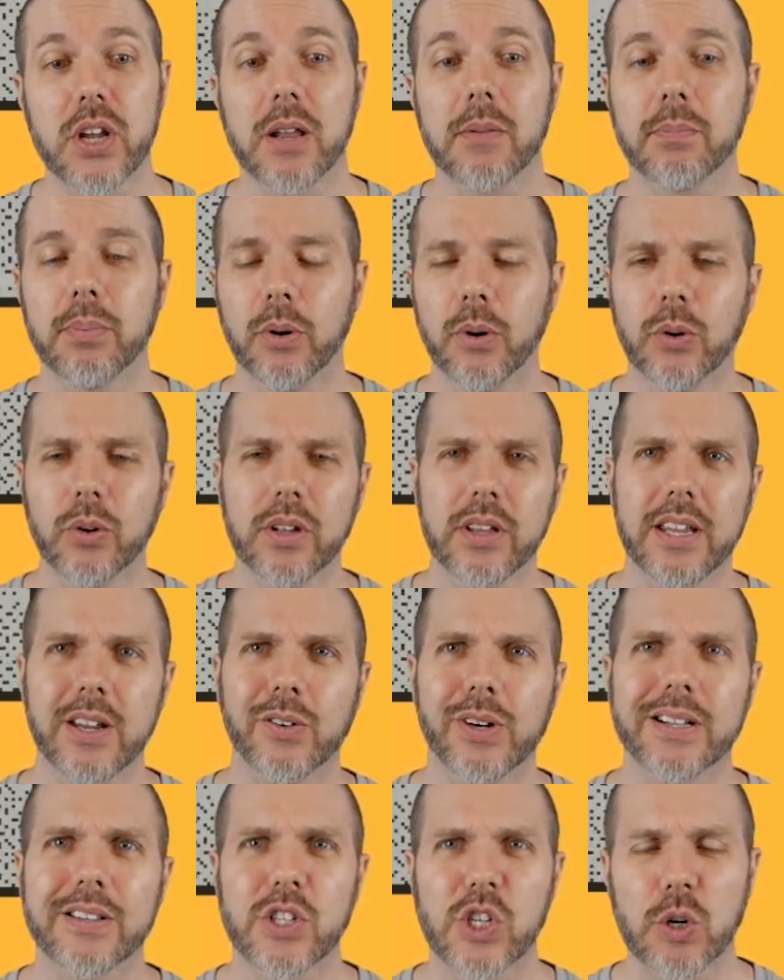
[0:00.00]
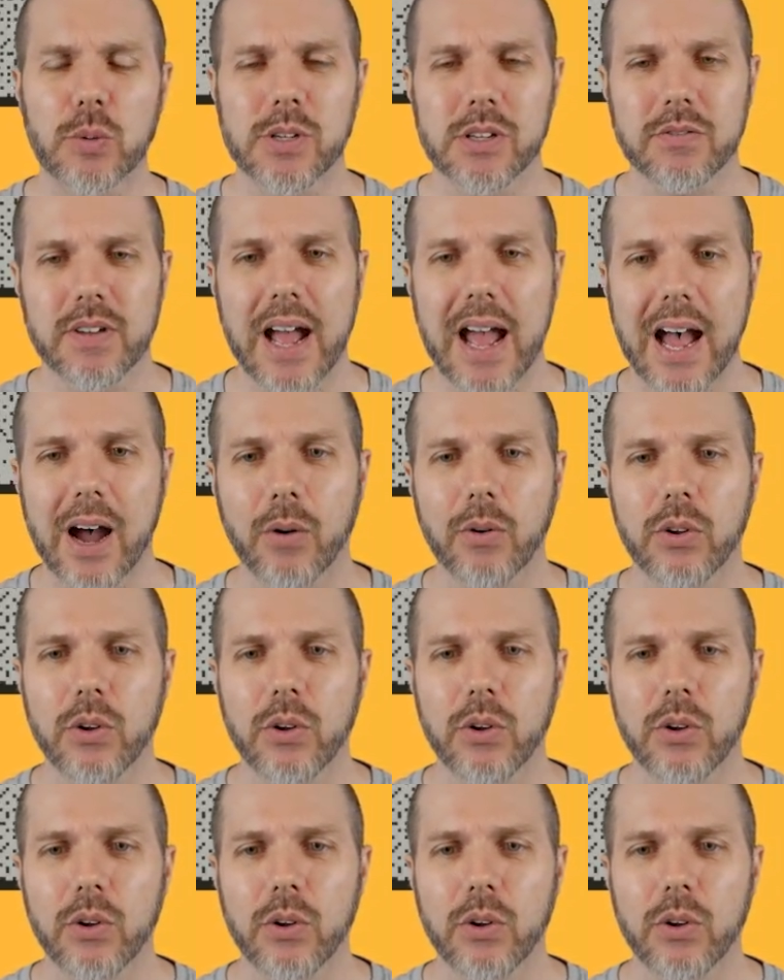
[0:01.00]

and pull here in terms of how